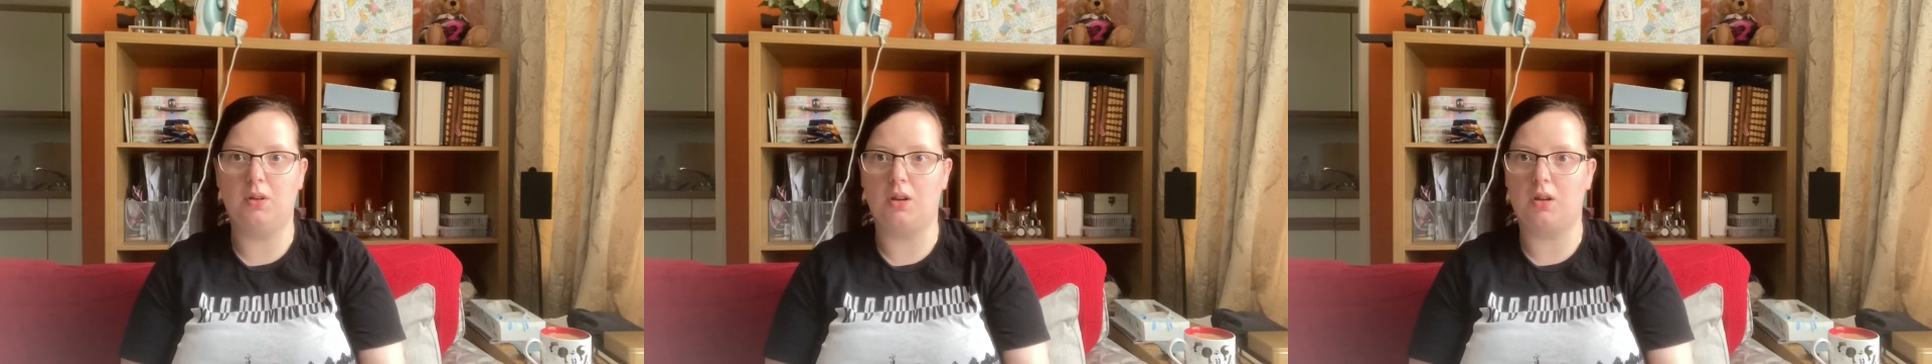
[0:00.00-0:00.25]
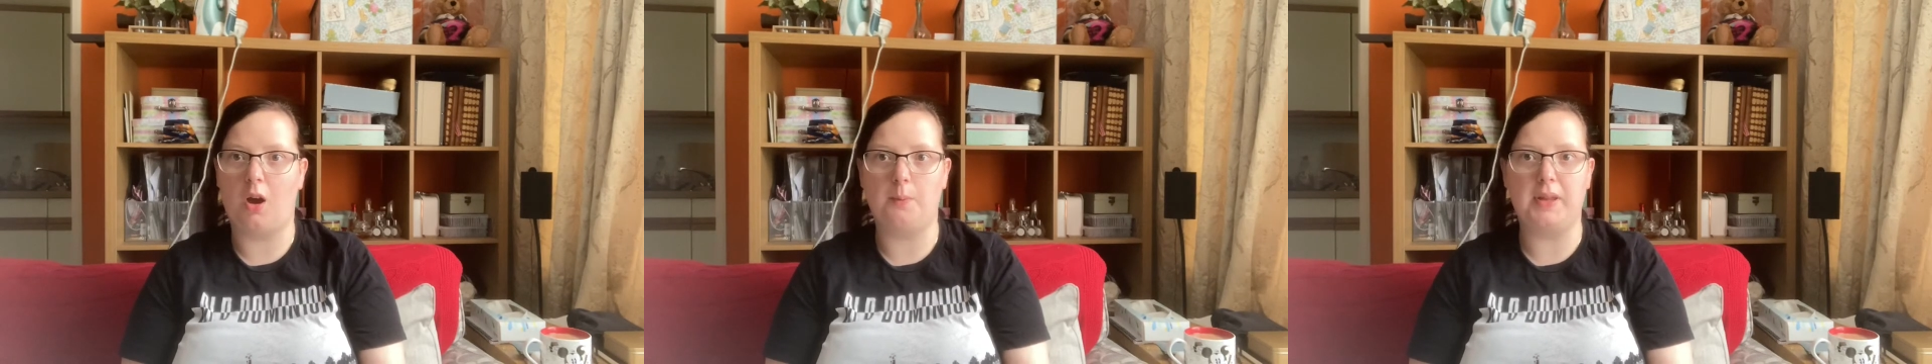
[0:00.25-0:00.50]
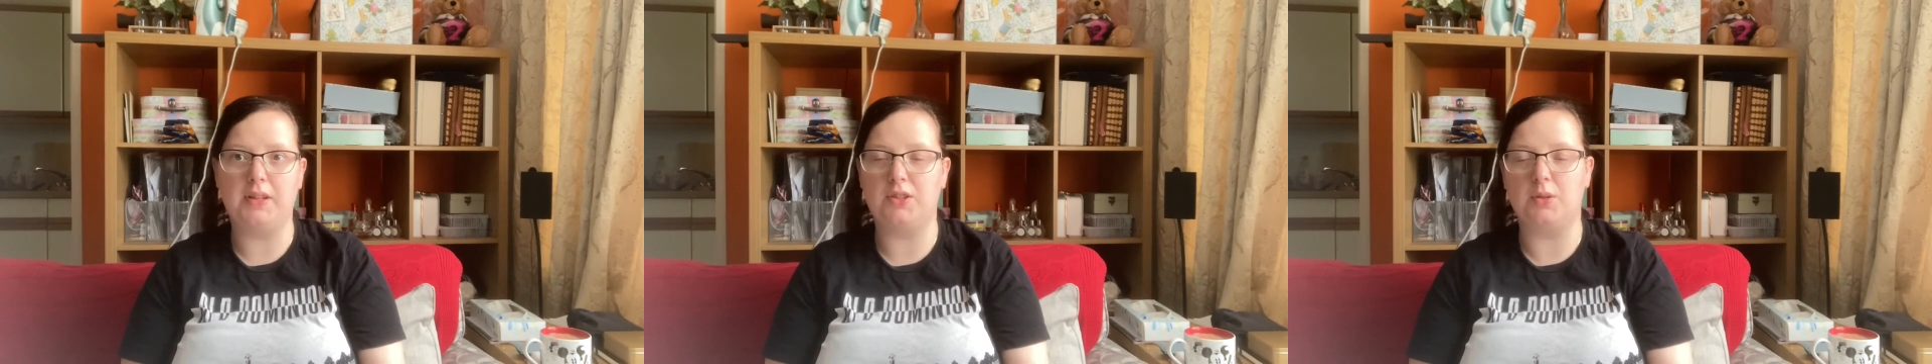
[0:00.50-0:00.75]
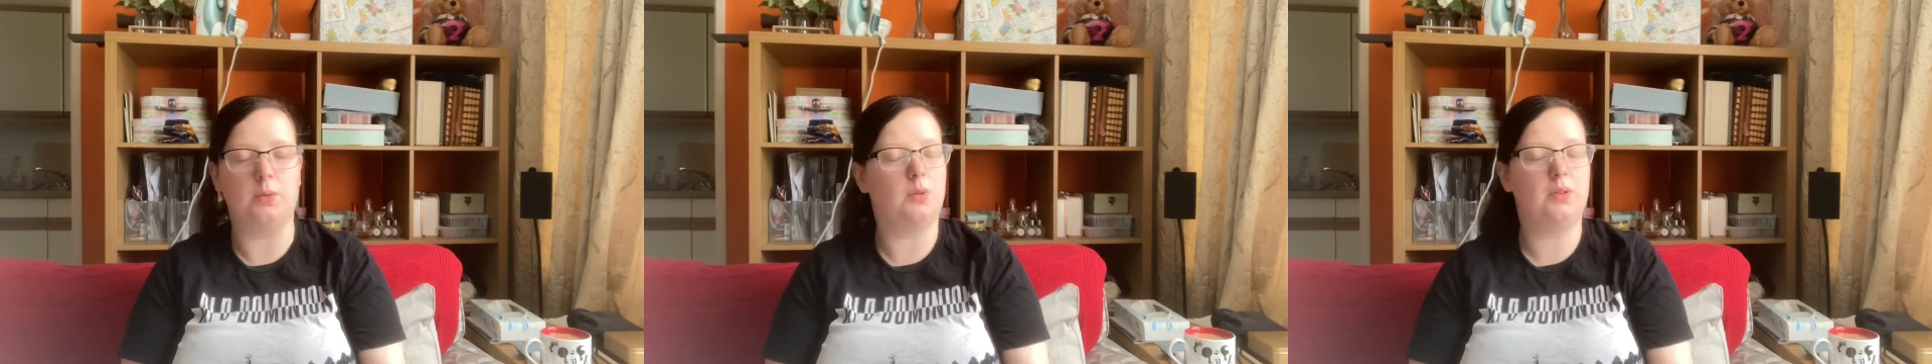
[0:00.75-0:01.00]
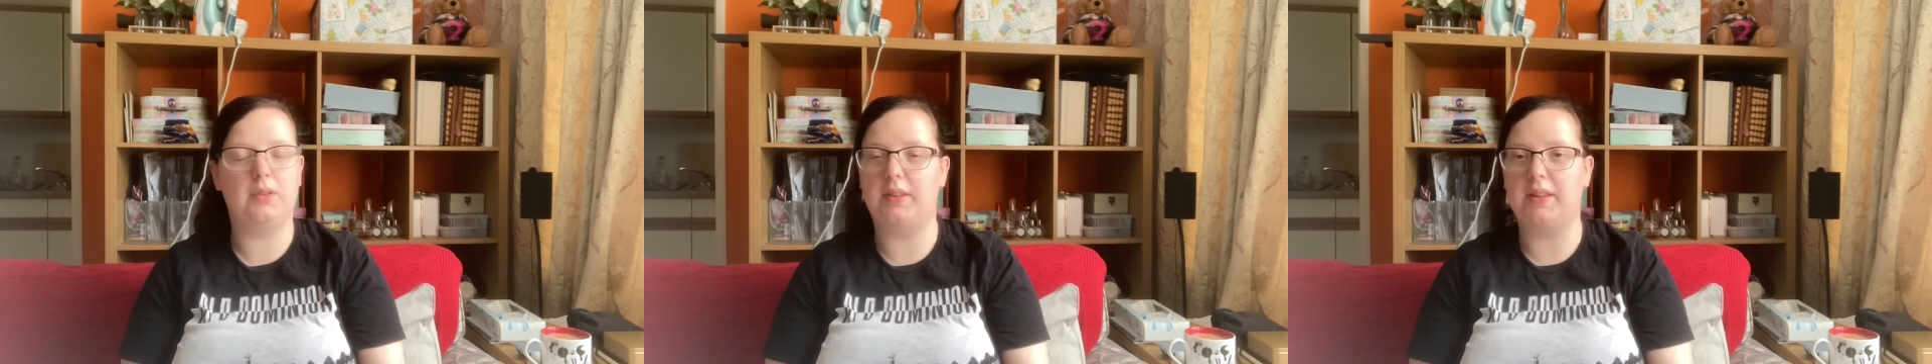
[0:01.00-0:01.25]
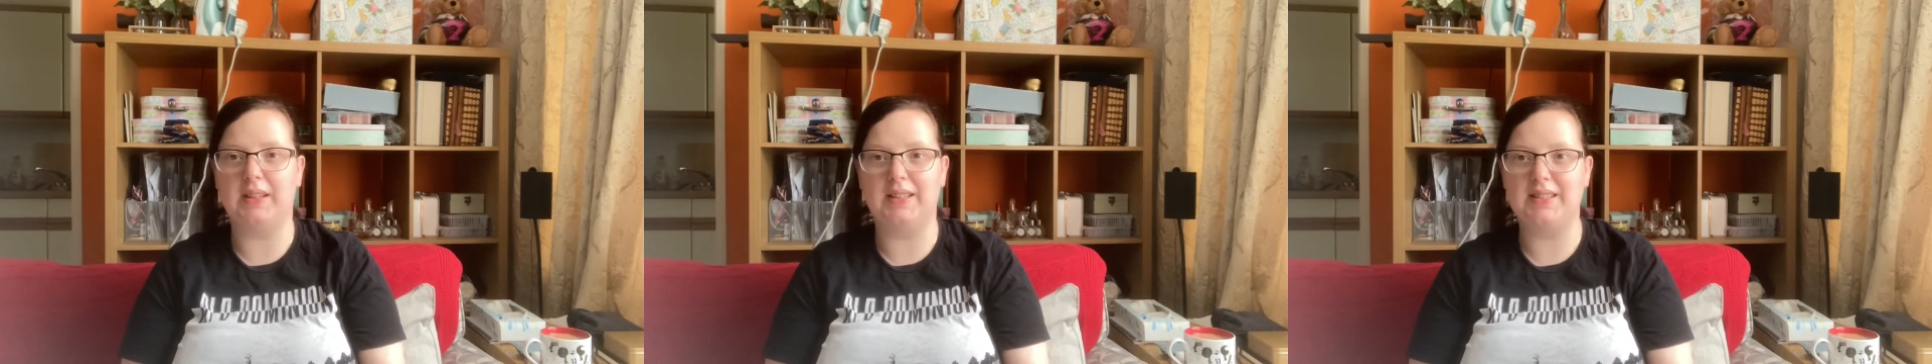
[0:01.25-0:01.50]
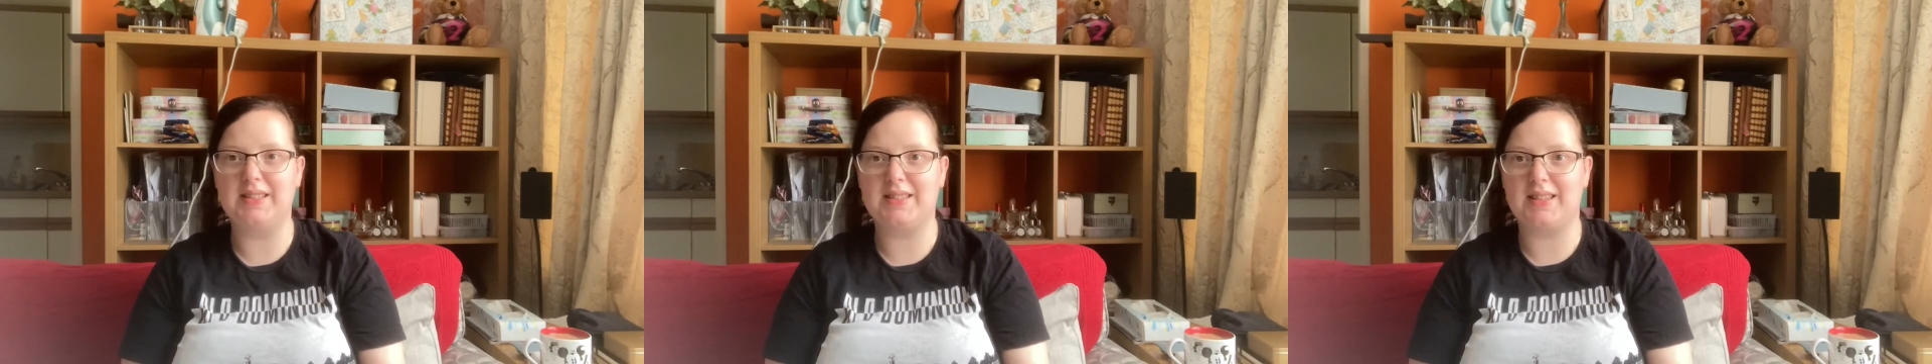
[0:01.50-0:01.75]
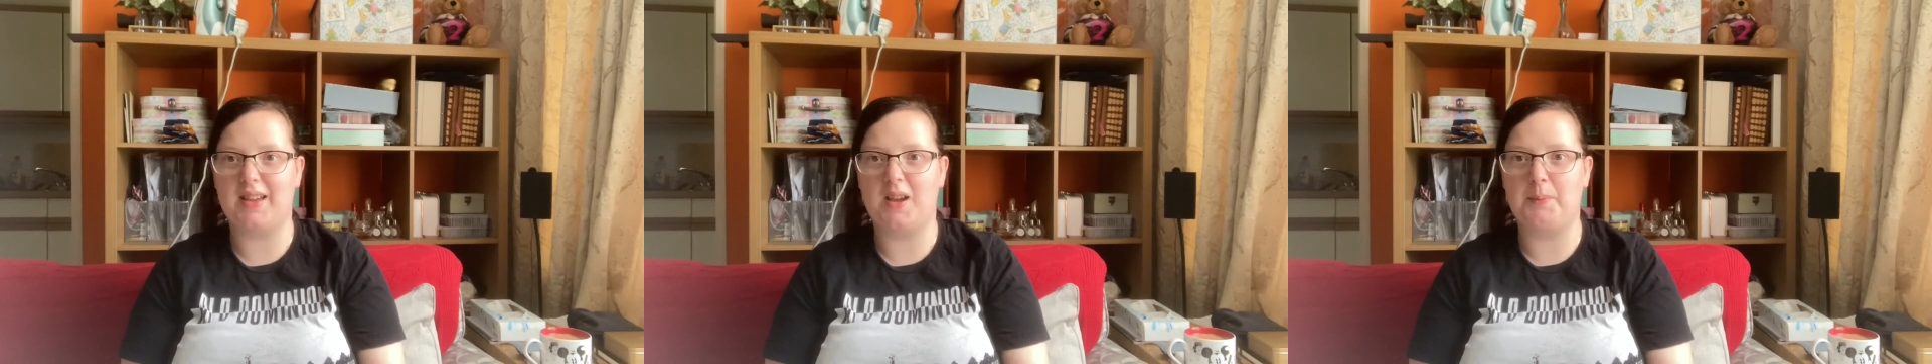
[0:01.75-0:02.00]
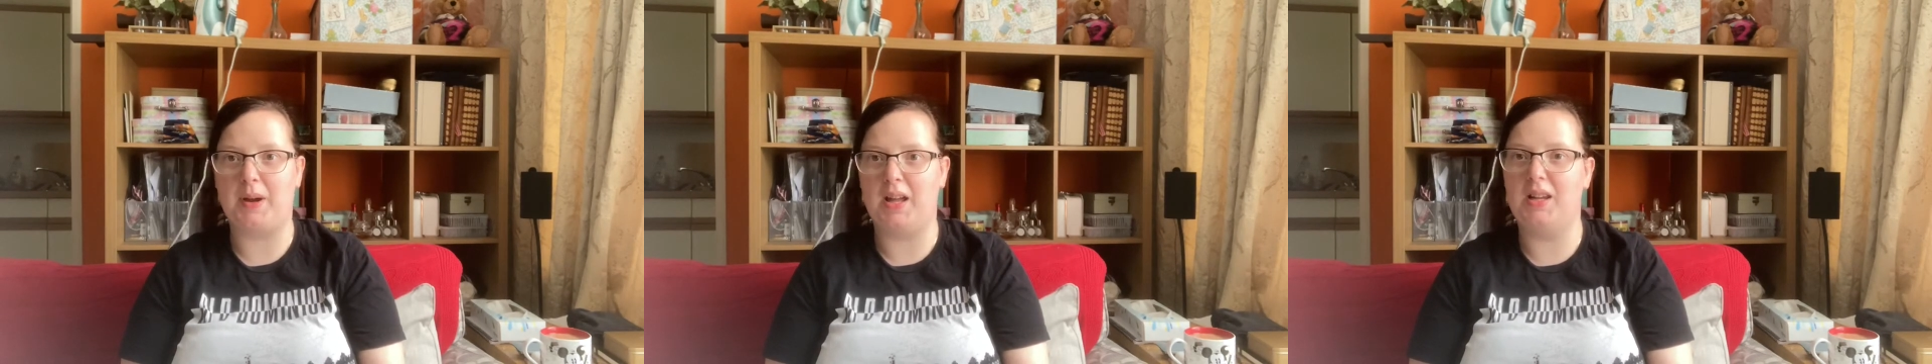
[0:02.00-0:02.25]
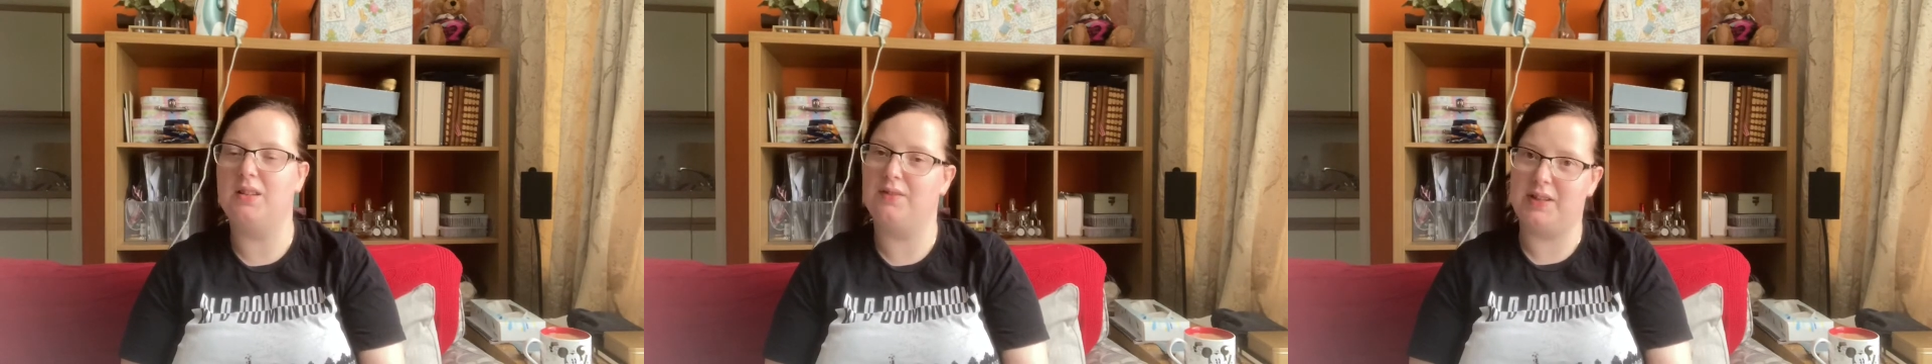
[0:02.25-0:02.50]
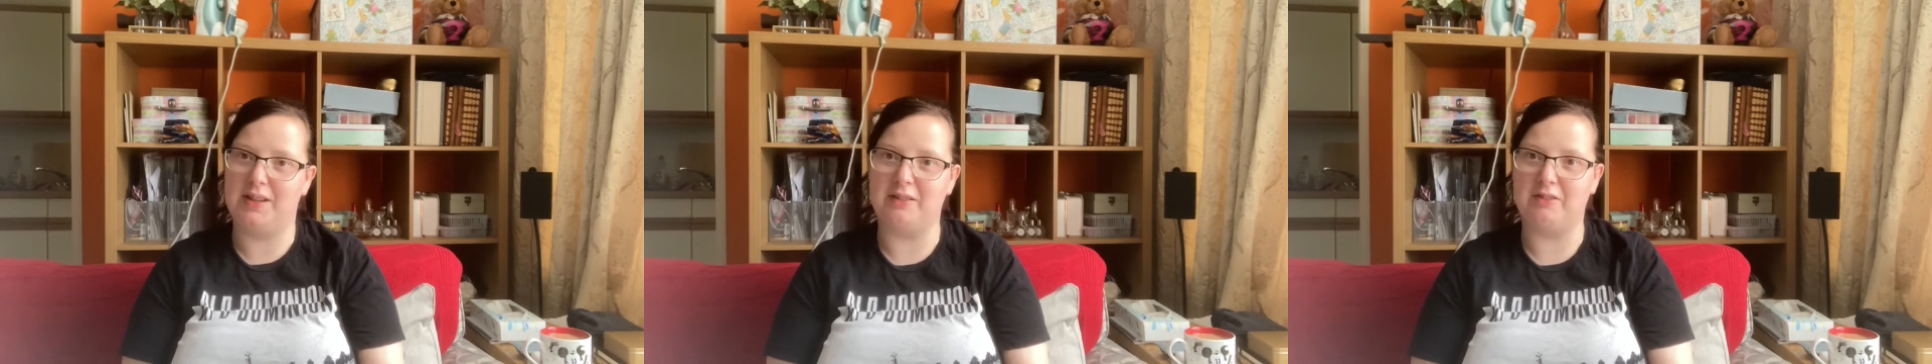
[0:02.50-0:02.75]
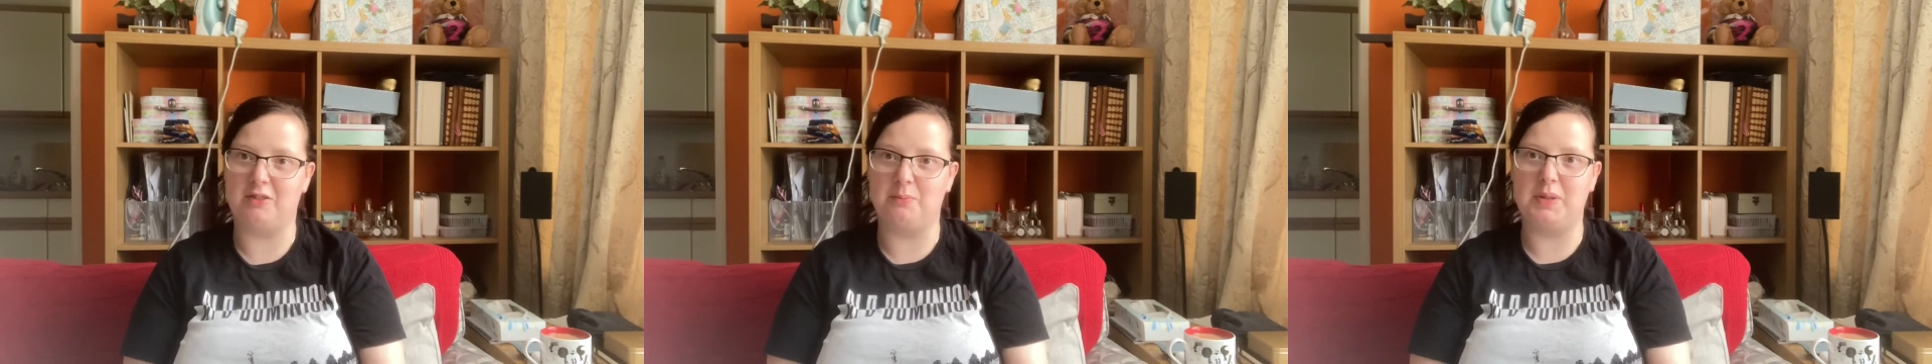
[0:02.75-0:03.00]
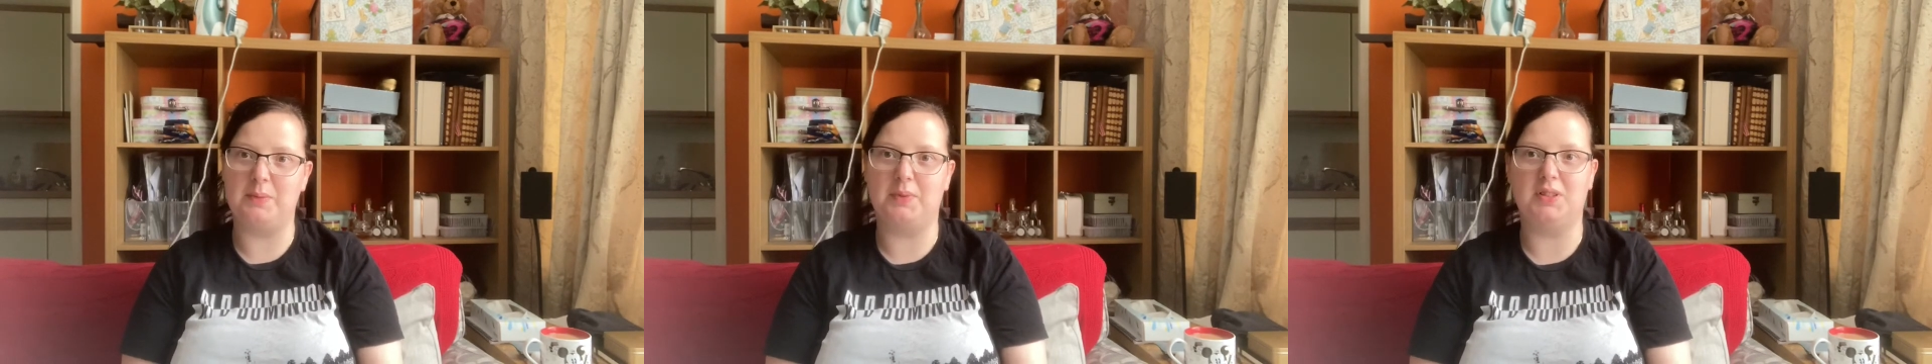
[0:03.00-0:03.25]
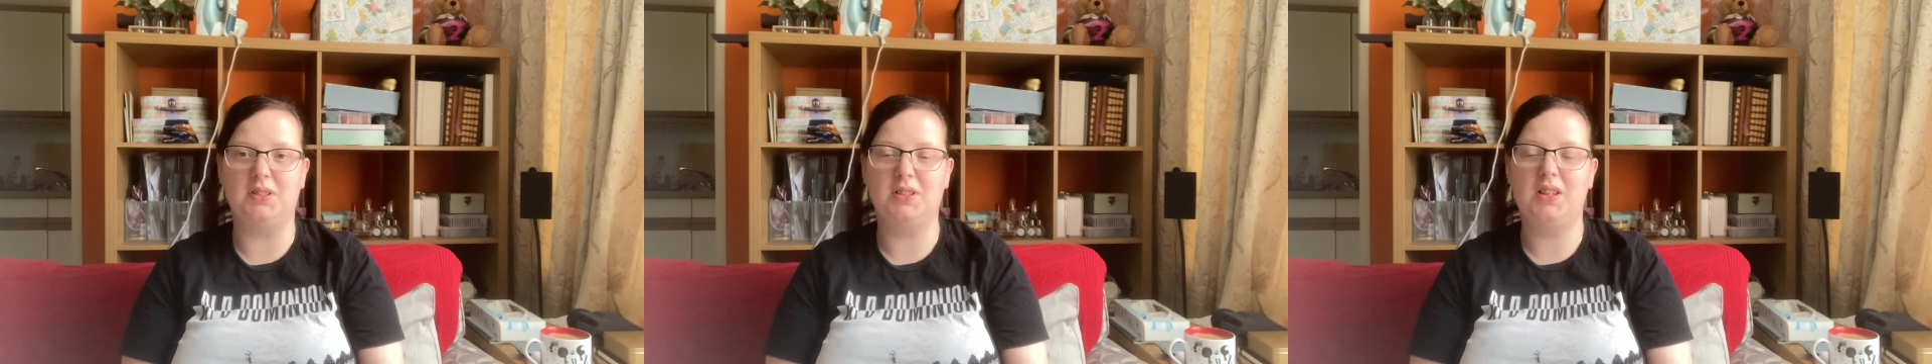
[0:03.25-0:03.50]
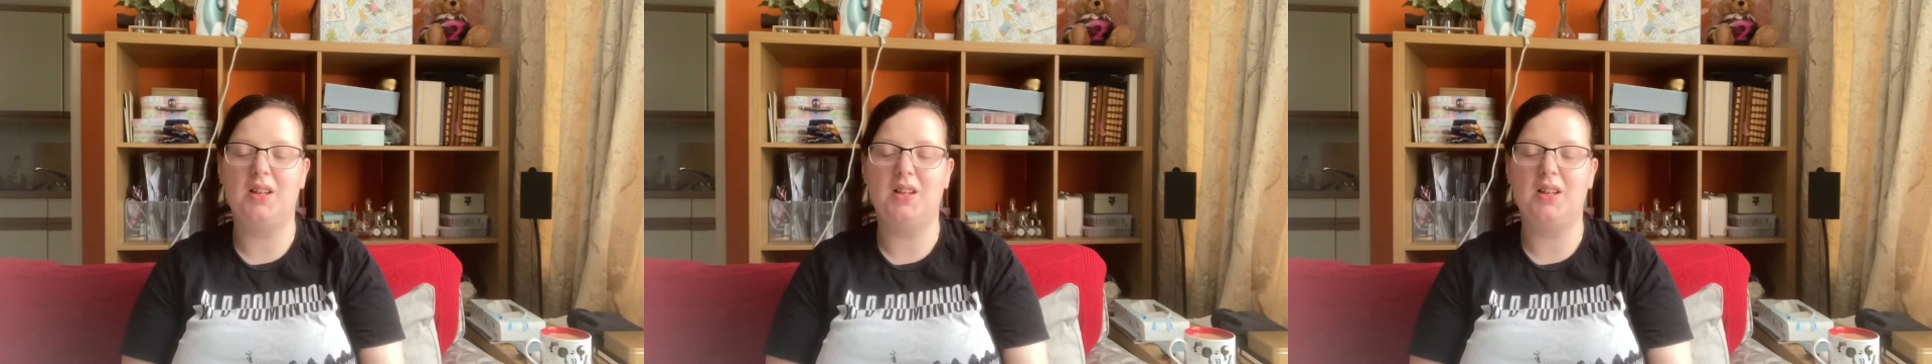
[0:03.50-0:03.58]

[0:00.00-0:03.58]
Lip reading: comment, do all the things. I love hearing from people.